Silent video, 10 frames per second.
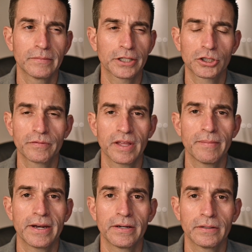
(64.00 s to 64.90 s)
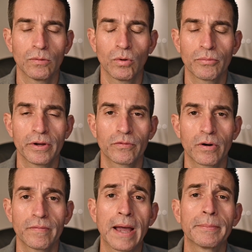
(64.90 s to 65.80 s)
not sure if they made a 1.4
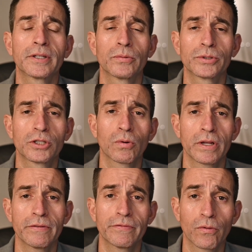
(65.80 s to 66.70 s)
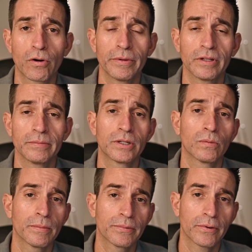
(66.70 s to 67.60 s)
of that, but there was a 24 millimeter
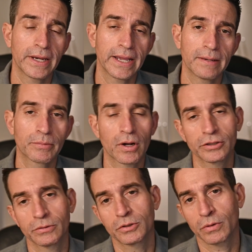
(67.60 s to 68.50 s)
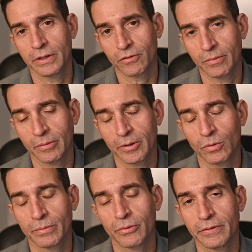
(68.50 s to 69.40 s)
1.8, but also a 24 millimeter
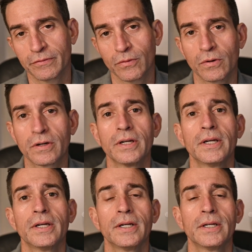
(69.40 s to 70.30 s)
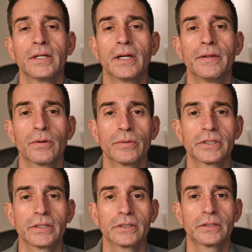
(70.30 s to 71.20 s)
1.4. And there
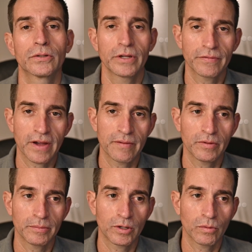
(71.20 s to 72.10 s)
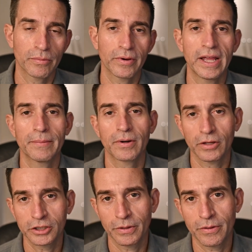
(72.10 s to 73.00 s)
was a 35 millimeter 1.8, but
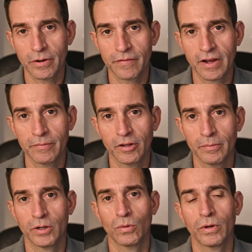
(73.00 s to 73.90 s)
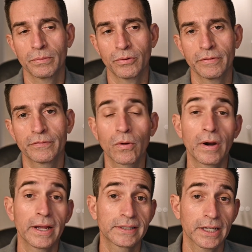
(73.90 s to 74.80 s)
also a 35 millimeter
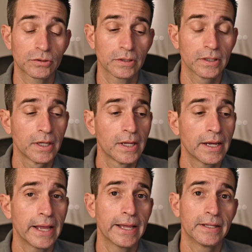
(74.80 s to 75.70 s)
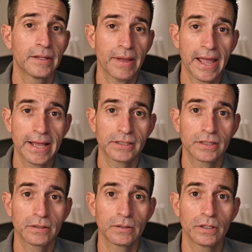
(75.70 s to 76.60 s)
1.4, etc. And in the past,
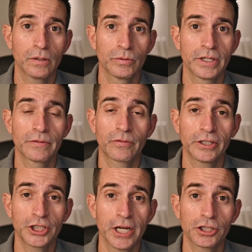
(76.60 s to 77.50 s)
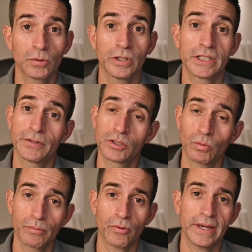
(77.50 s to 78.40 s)
the differentiation was if it's
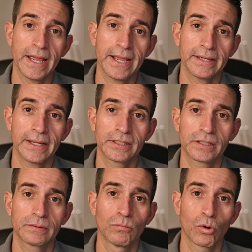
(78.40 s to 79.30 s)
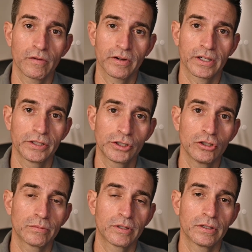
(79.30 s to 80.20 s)
1.8, it's more of a
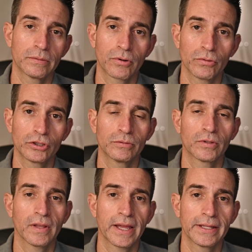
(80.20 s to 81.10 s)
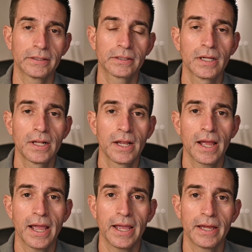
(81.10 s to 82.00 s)
consumer, prosumer lens.
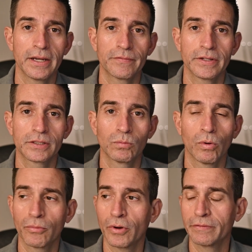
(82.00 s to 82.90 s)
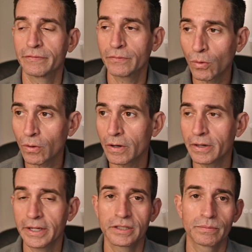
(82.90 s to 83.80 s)
And if it's
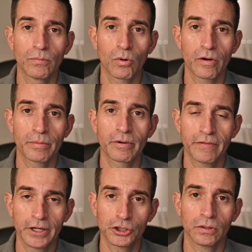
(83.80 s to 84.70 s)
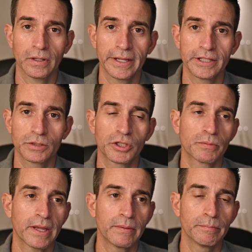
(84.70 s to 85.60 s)
1.4, it's more of a professional lens, which
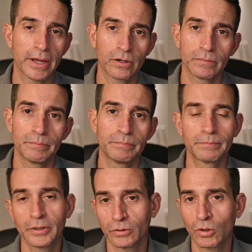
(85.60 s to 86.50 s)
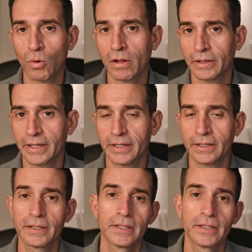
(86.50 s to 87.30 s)
meant better build quality,